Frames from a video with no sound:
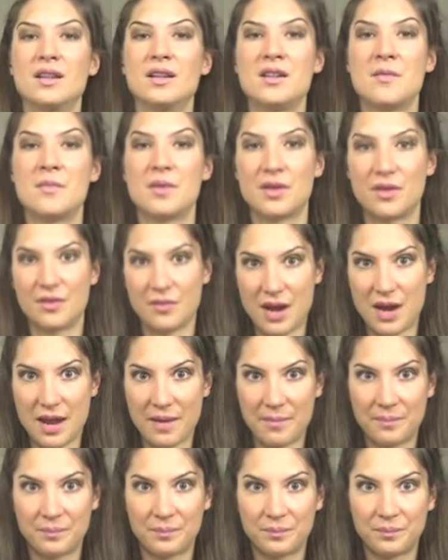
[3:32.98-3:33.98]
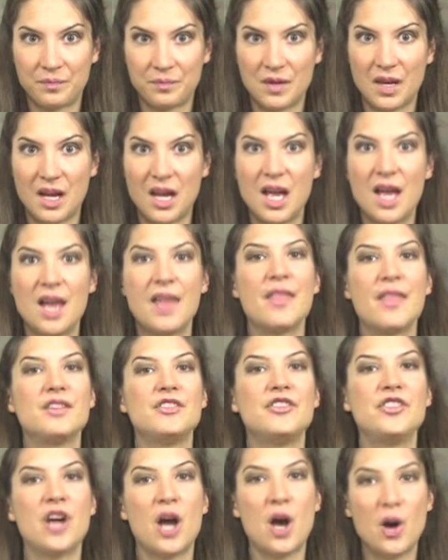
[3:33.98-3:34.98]
Number 3, the
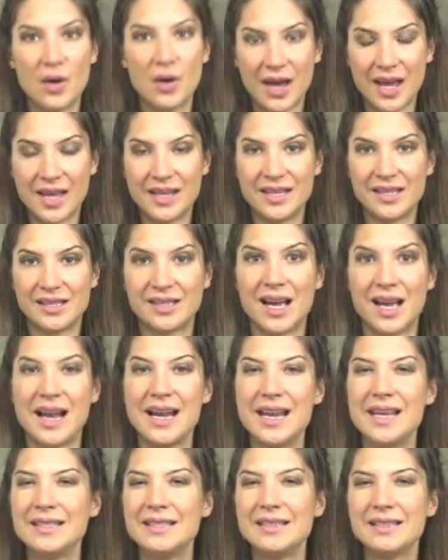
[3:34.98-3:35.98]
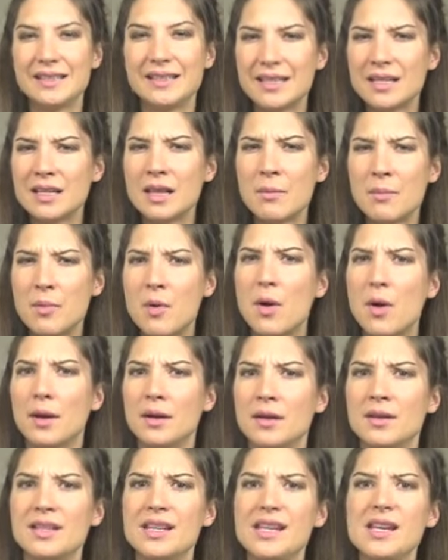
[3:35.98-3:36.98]
toe cut design is still
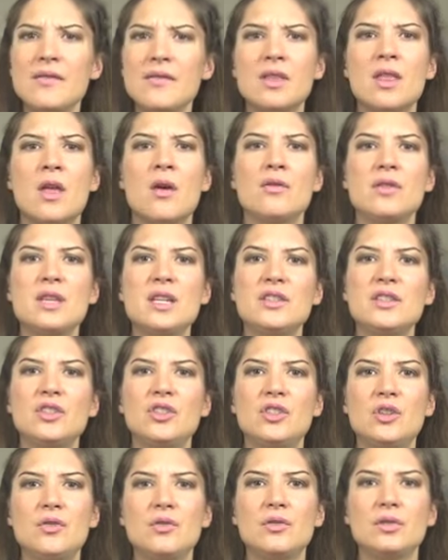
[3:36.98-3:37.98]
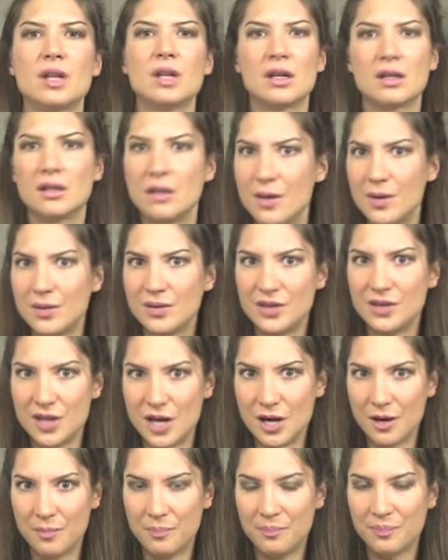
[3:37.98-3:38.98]
important even though these shoes are closed
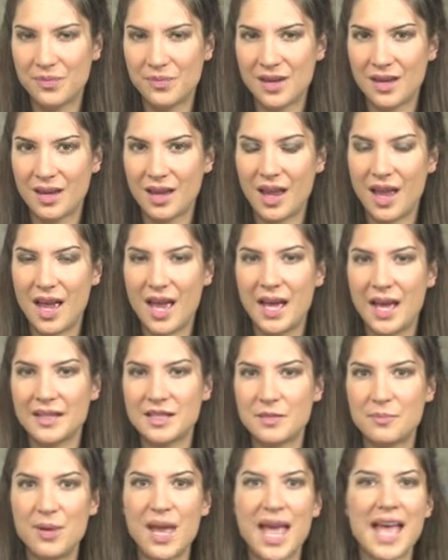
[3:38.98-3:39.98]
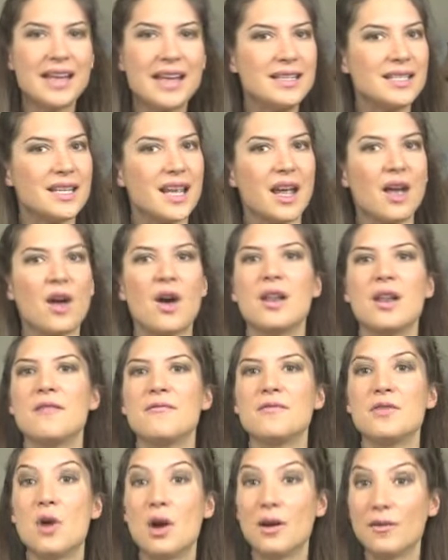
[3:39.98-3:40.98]
toe. Depending on
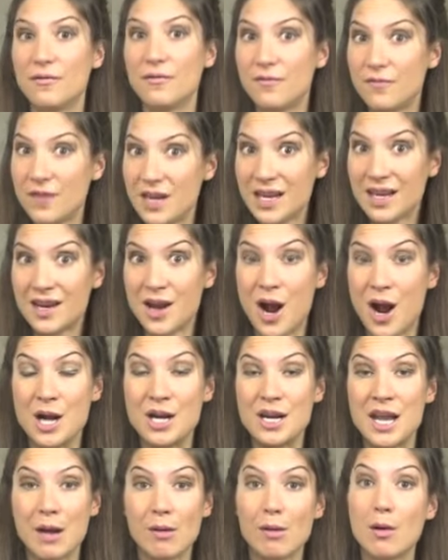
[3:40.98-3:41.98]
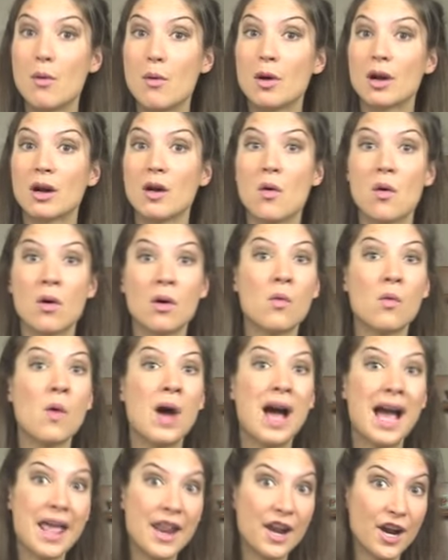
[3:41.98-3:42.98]
if your feet are narrower or
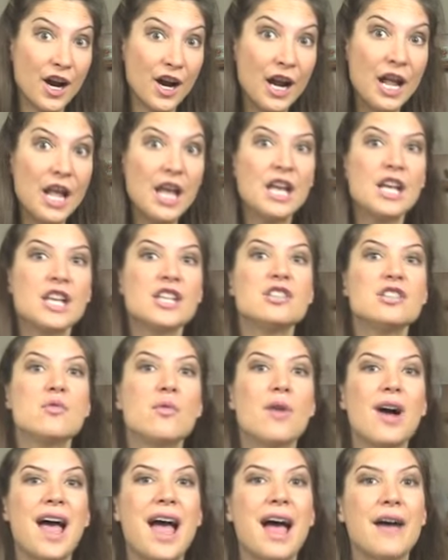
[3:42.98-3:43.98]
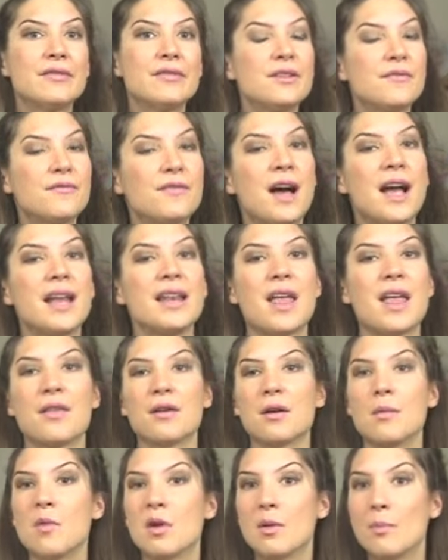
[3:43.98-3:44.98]
wider, you will have to find
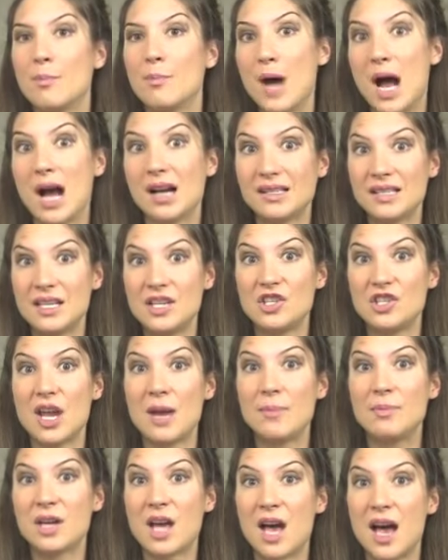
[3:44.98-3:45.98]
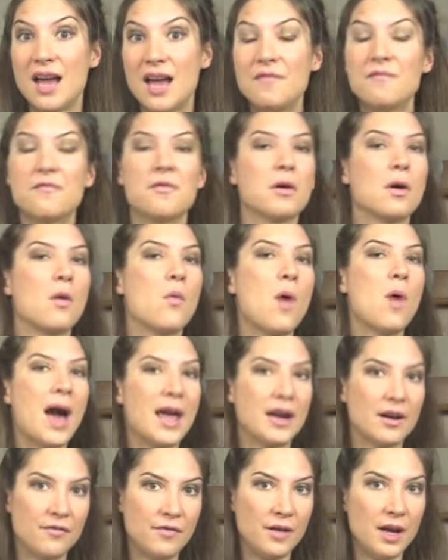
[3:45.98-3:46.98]
either a more boxy shaped cut for a
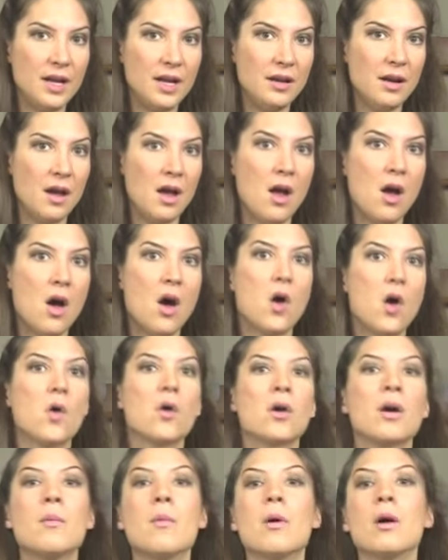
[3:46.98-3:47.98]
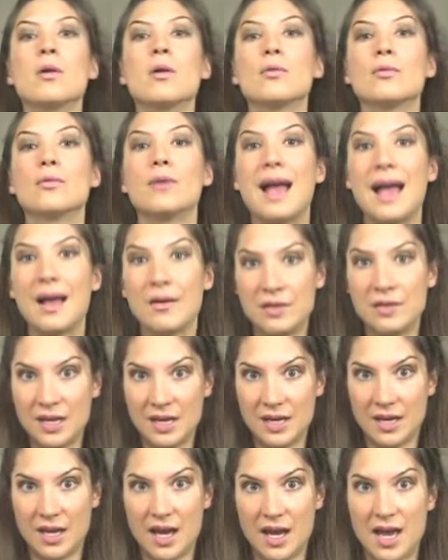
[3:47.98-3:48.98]
wider foot or a more
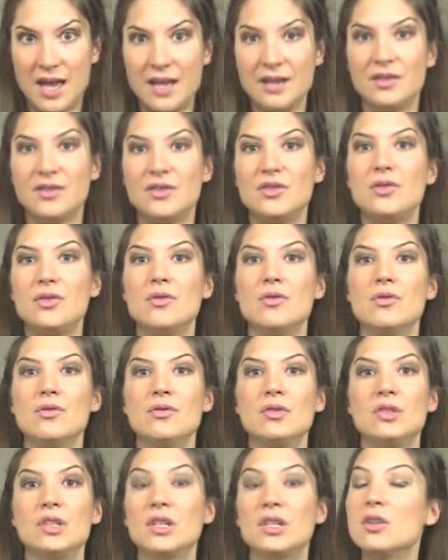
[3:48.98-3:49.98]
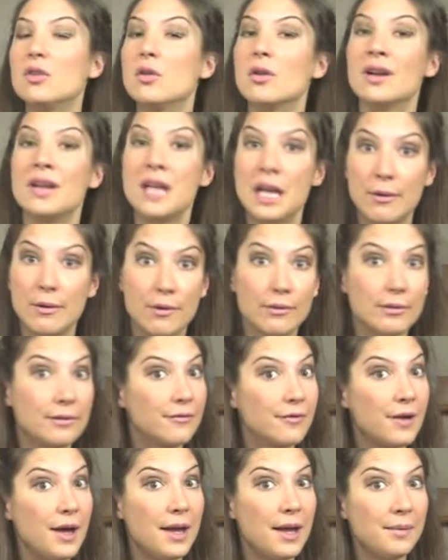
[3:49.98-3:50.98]
rounded cut to secure a narrower
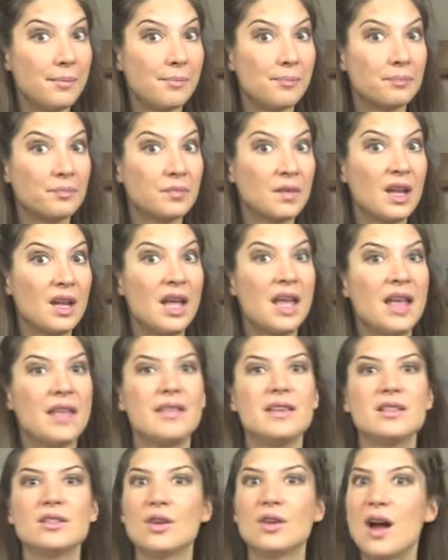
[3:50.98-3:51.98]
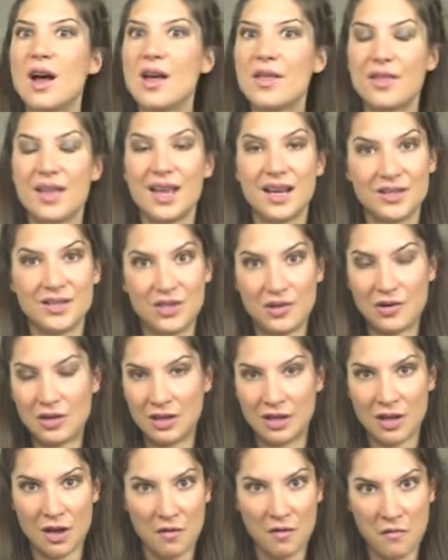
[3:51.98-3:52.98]
foot. These are all things you
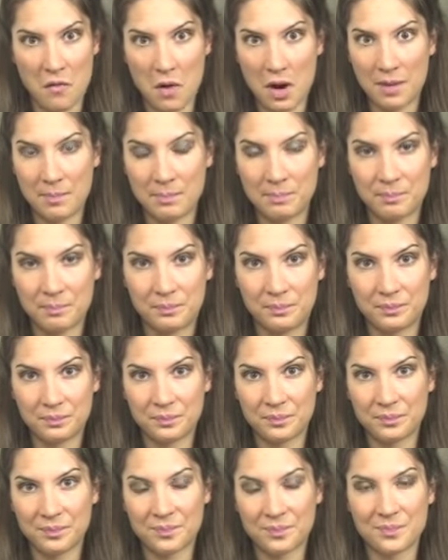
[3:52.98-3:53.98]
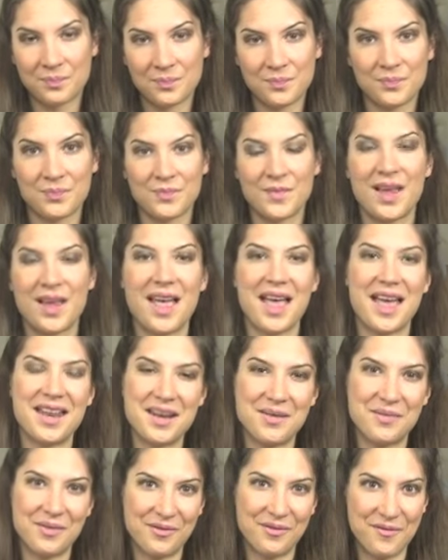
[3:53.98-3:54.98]
can look for. And
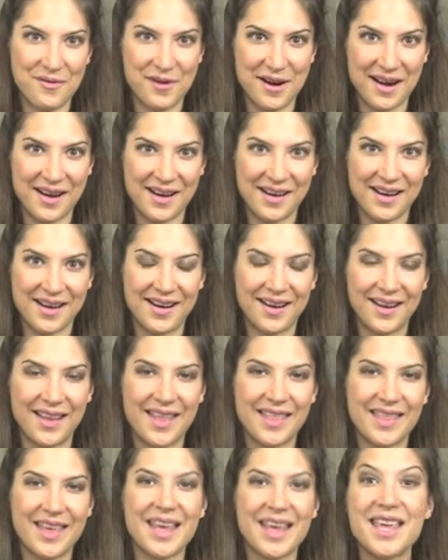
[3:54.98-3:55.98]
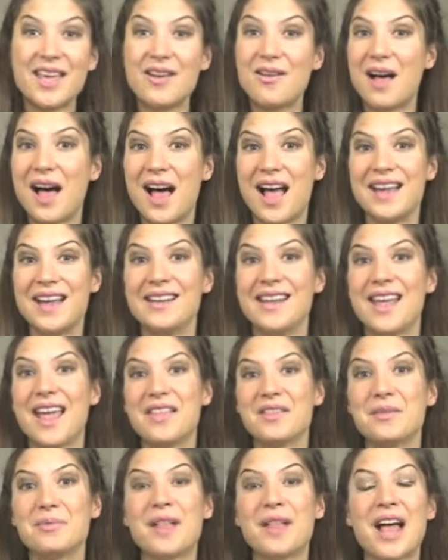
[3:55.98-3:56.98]
number 4, the heel height
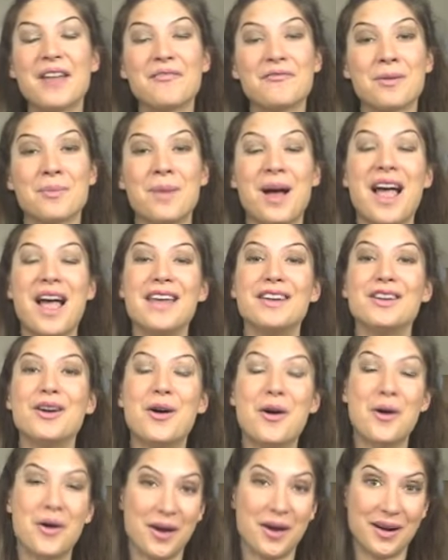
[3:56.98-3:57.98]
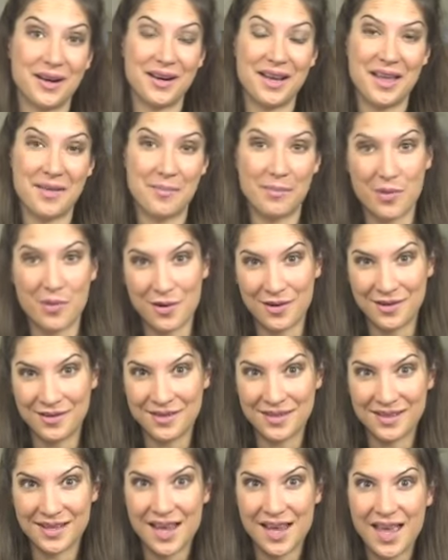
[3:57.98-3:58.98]
and the platform height are
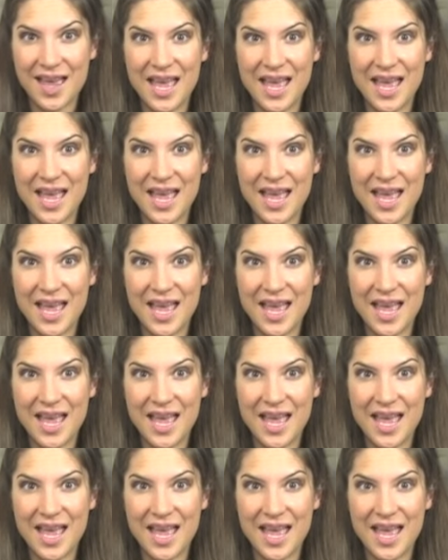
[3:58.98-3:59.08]
important.